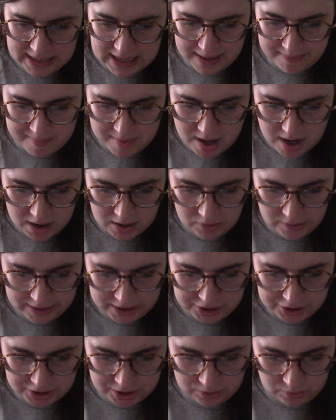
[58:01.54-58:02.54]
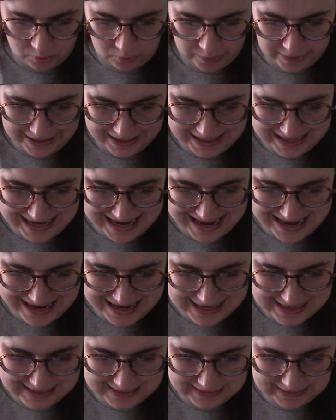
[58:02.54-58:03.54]
I'm not quite sure what it
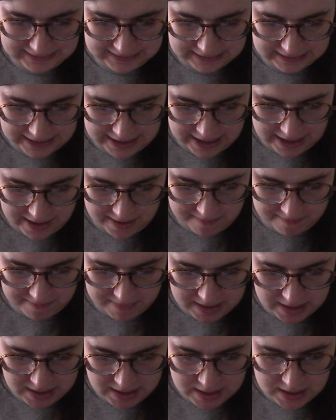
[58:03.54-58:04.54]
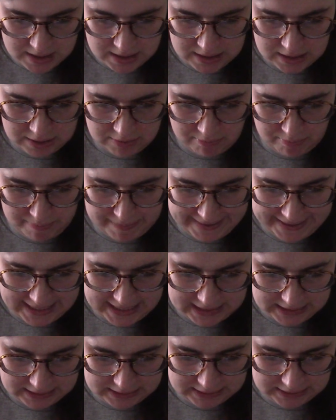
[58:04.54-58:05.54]
is,
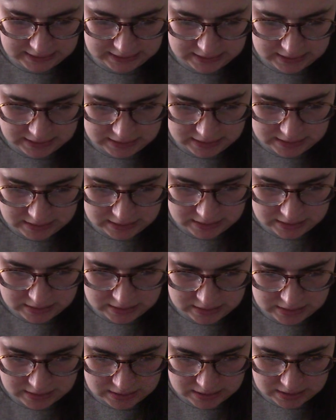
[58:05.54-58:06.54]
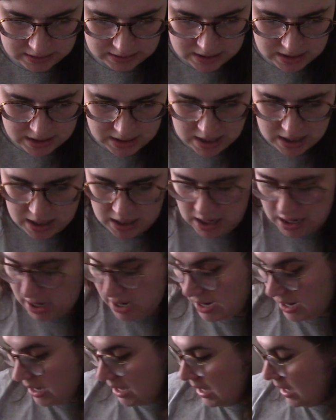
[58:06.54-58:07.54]
but
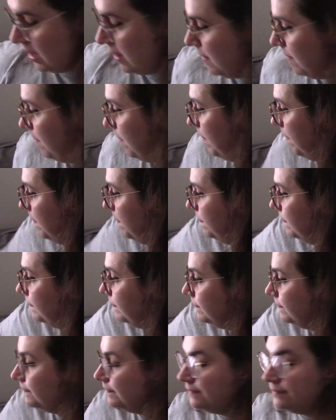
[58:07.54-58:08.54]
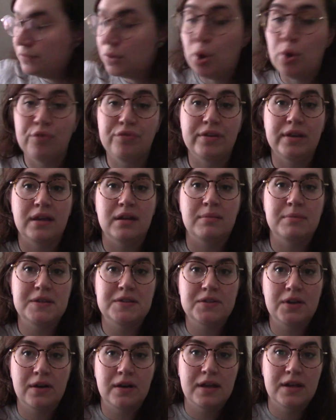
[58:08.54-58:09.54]
I am hopefully going to be
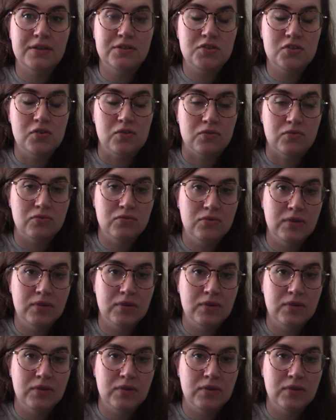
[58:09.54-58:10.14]
starting it soon.